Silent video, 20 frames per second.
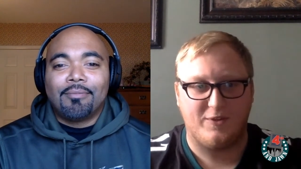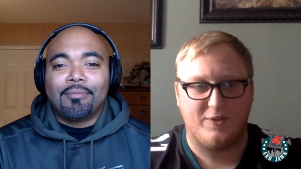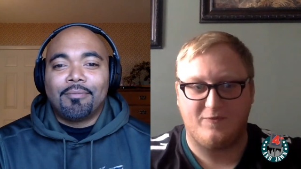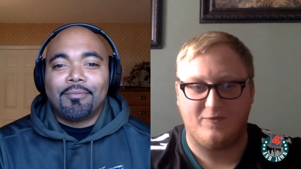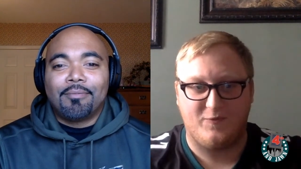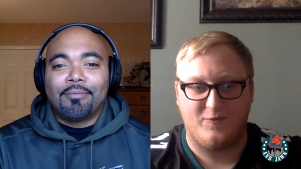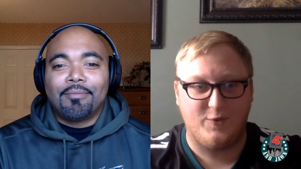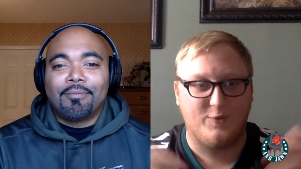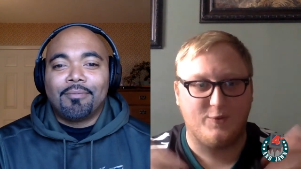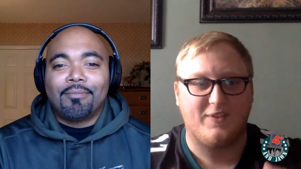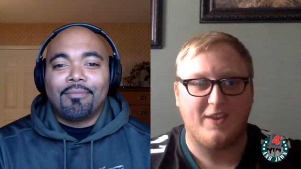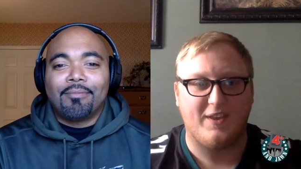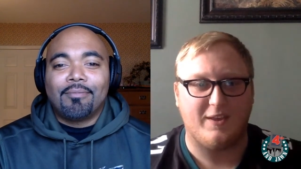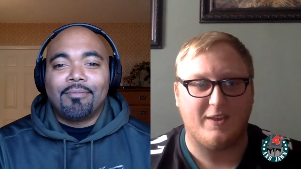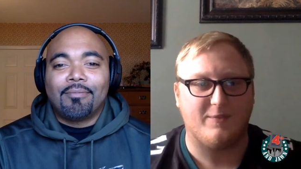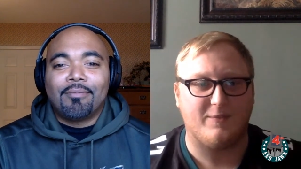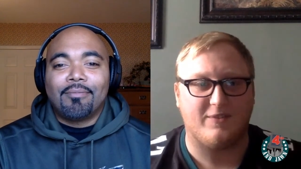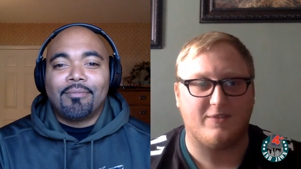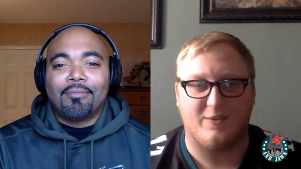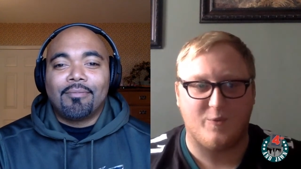Speaker 1: one of the few
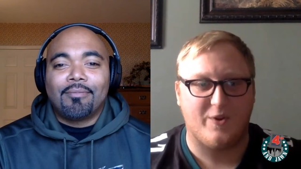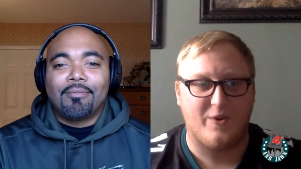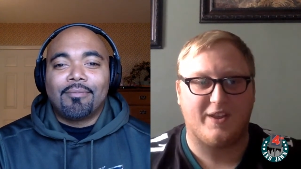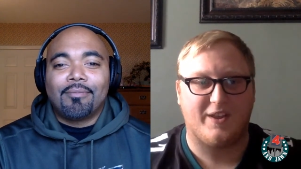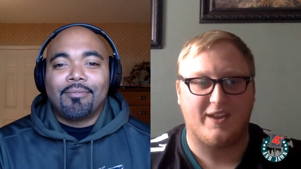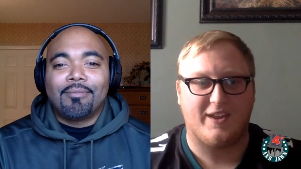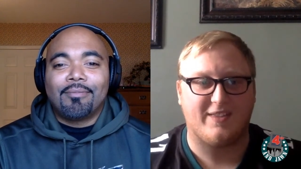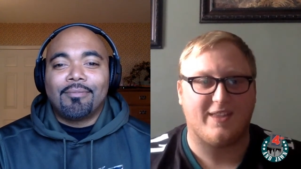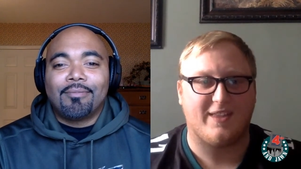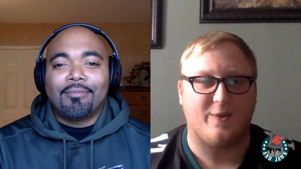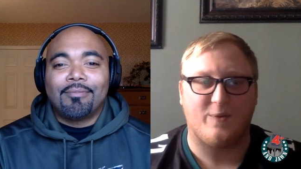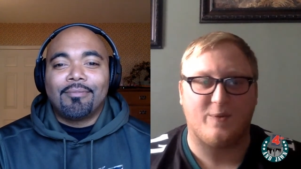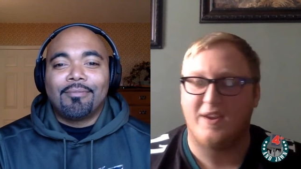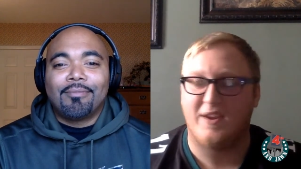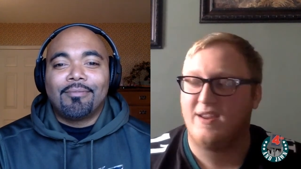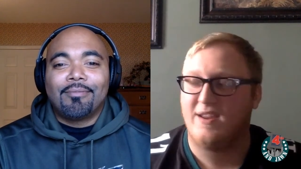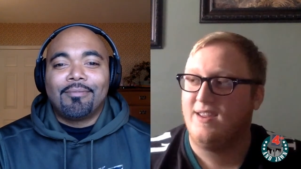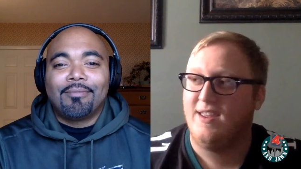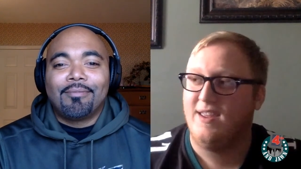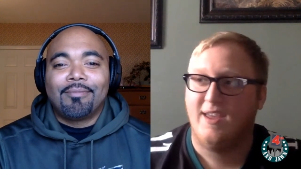teams that want to get that
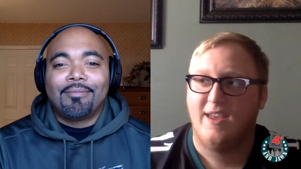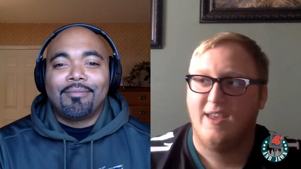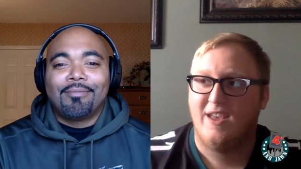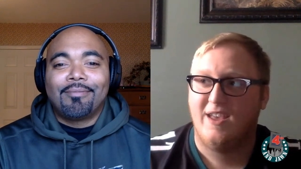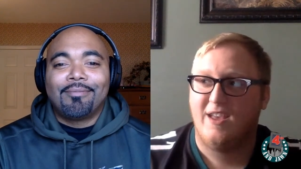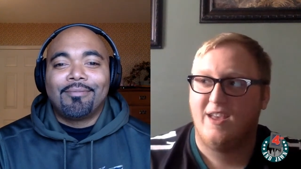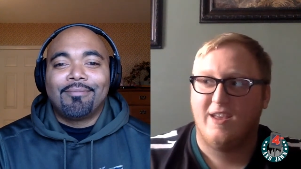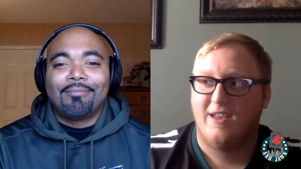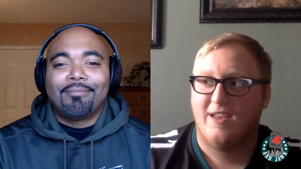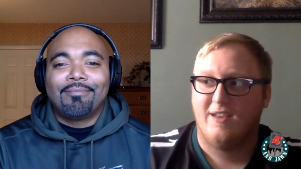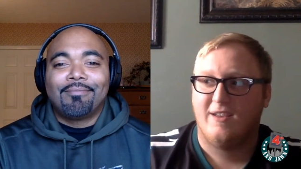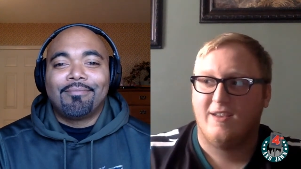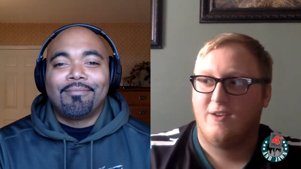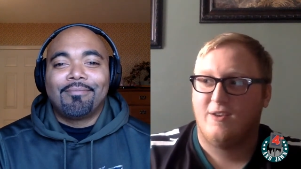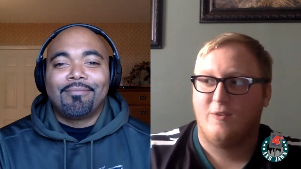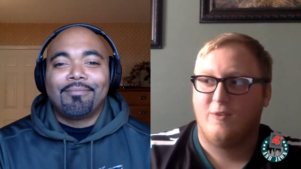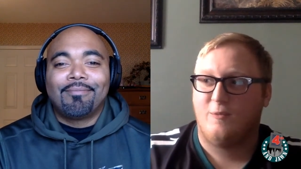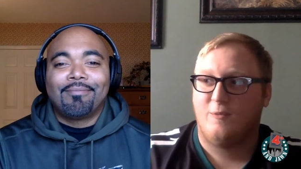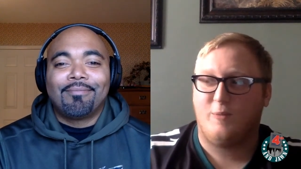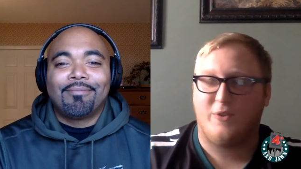ring.
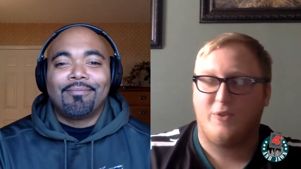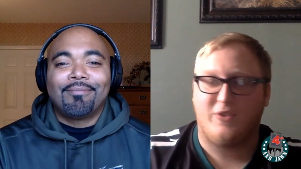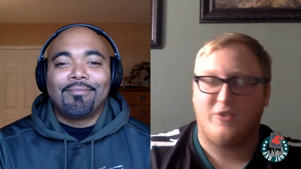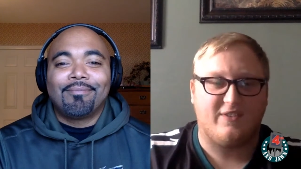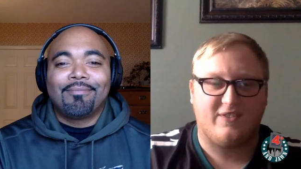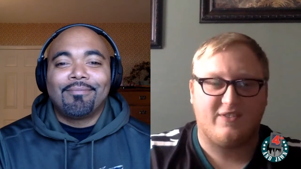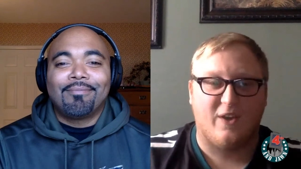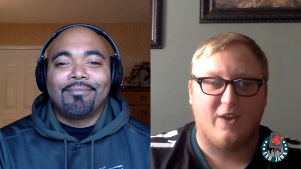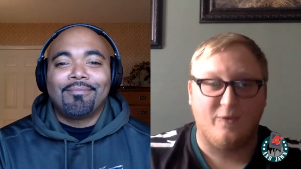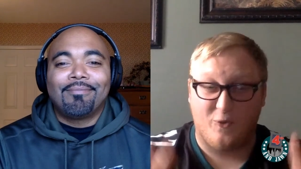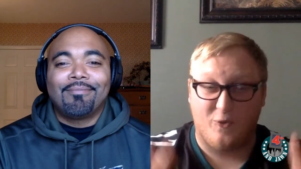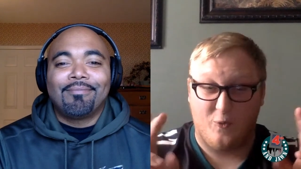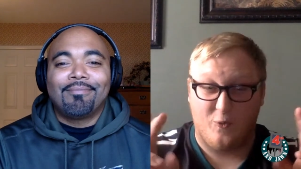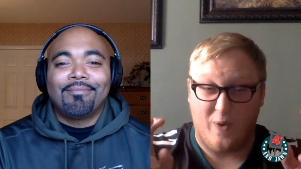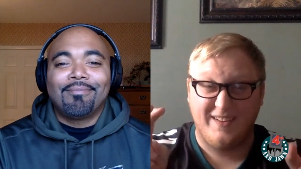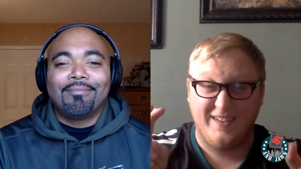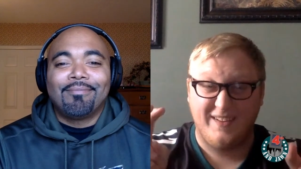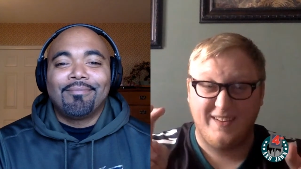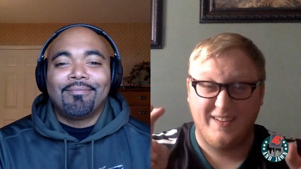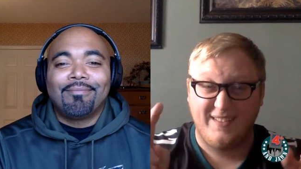But the self
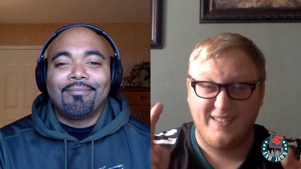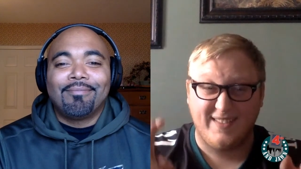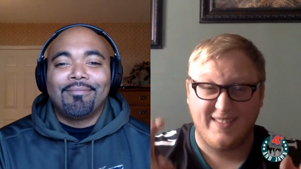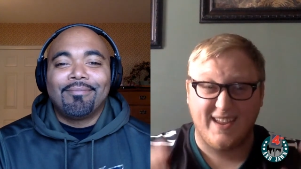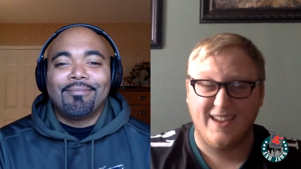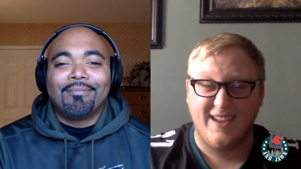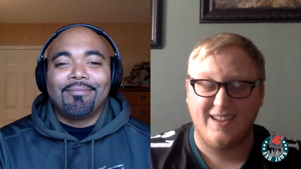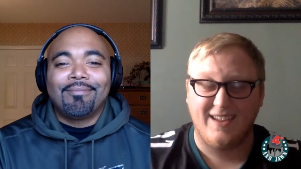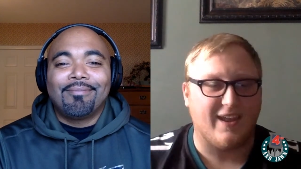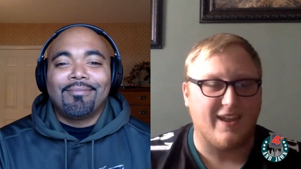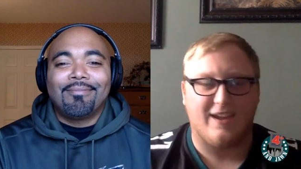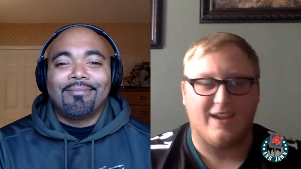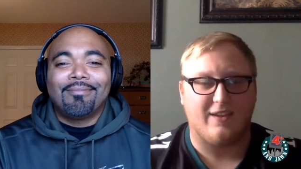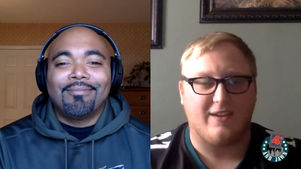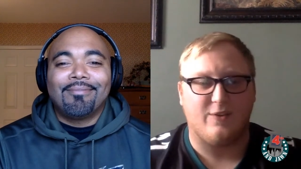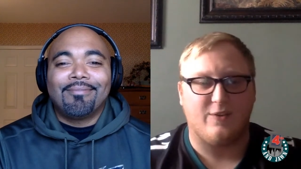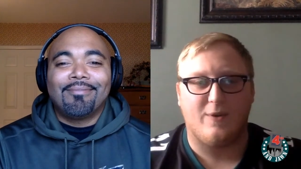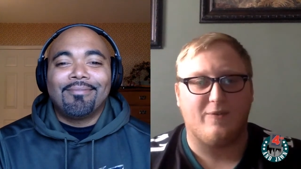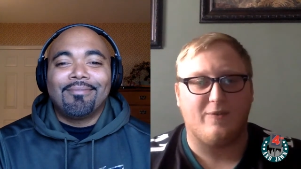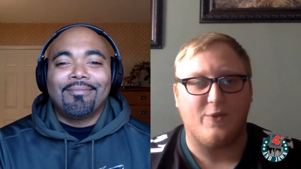awareness thing, yeah,
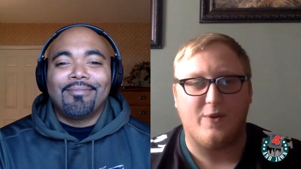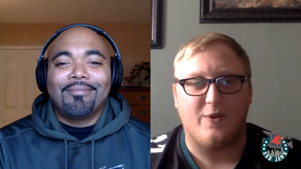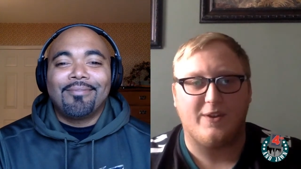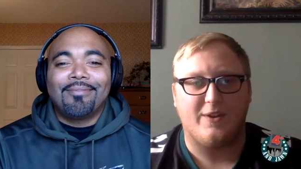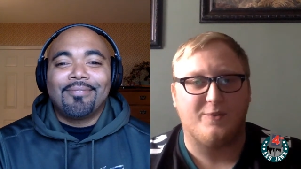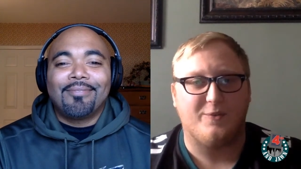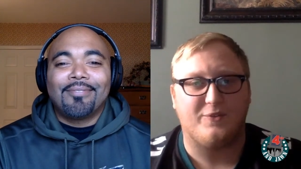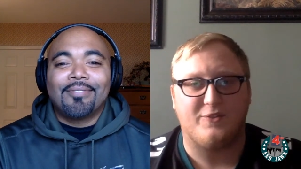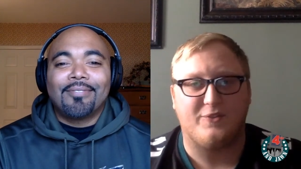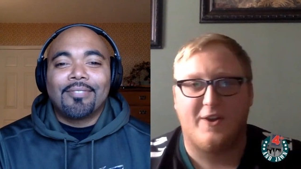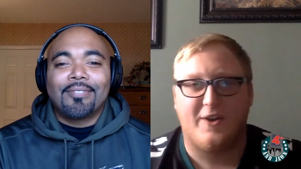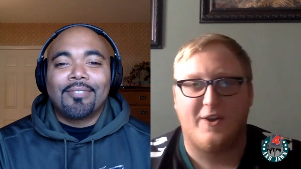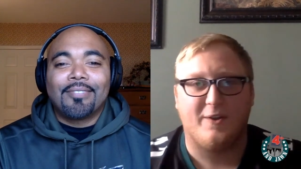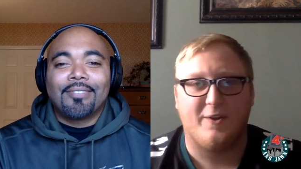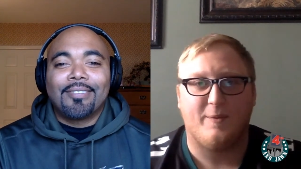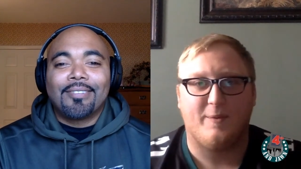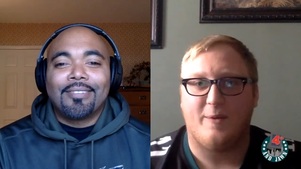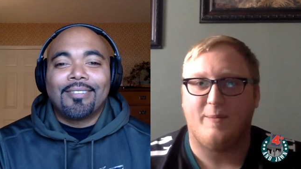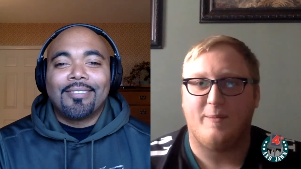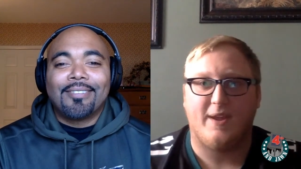you have no idea what you're
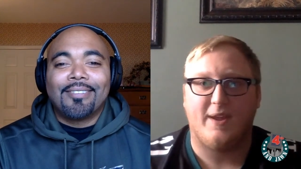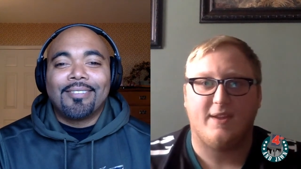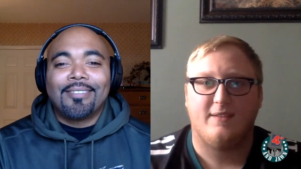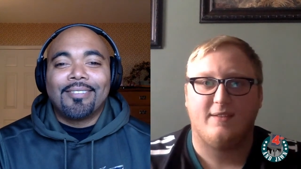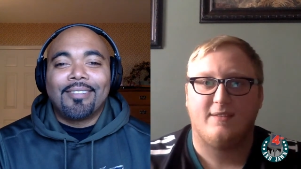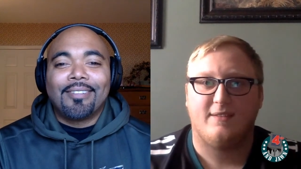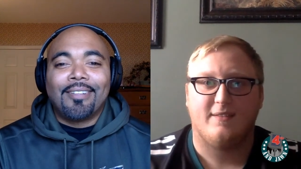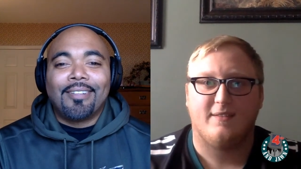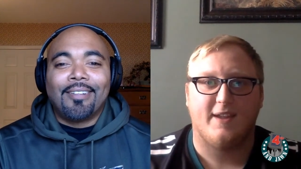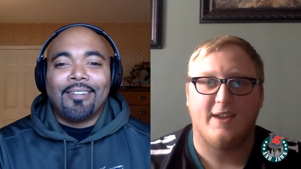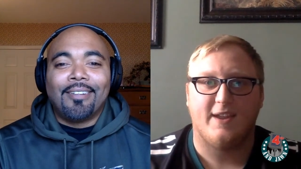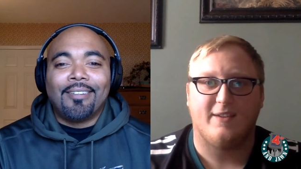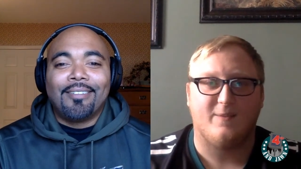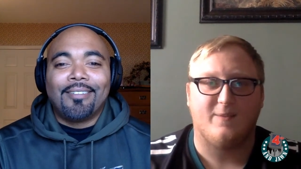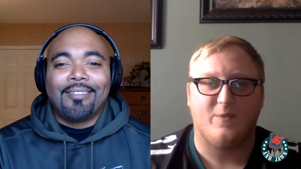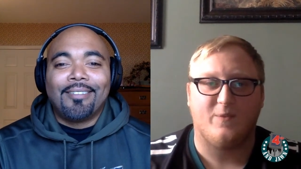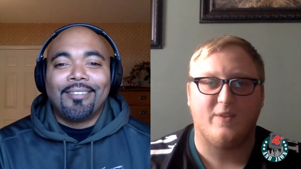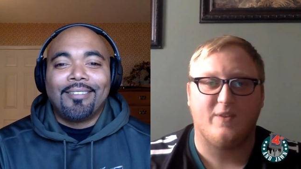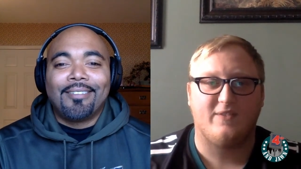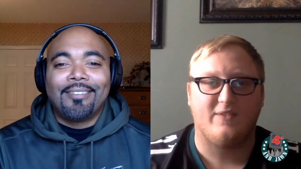talking about, man. Like
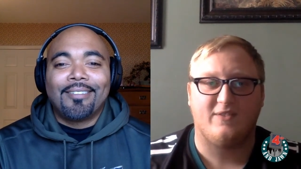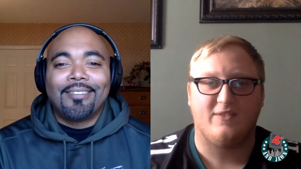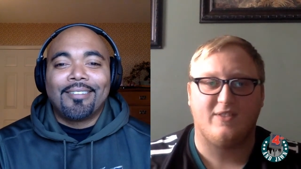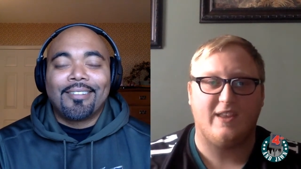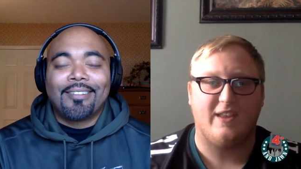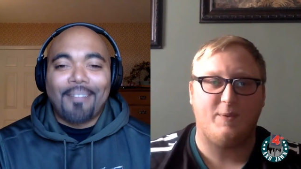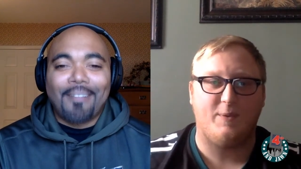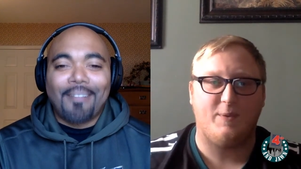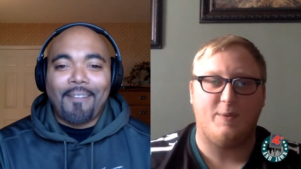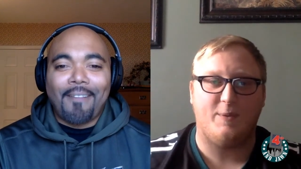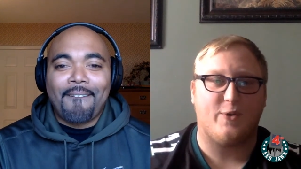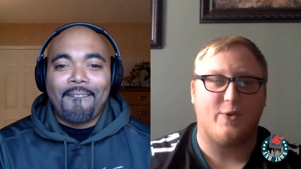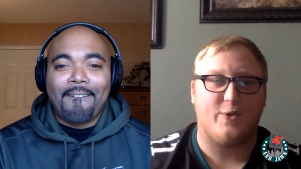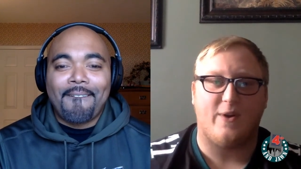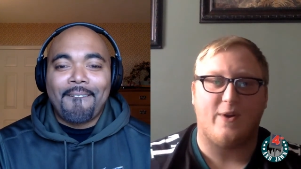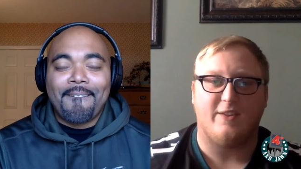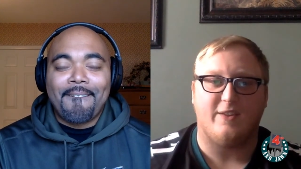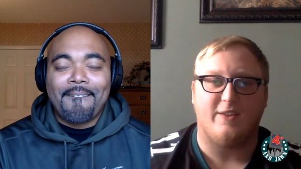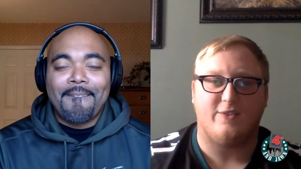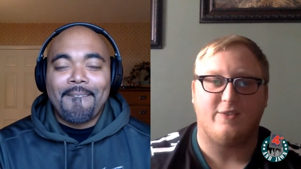yeah. this, these people
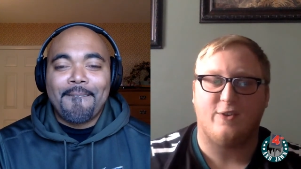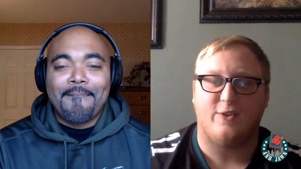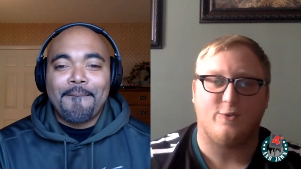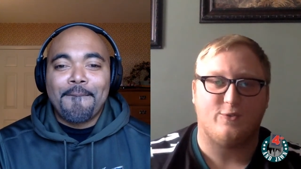go at each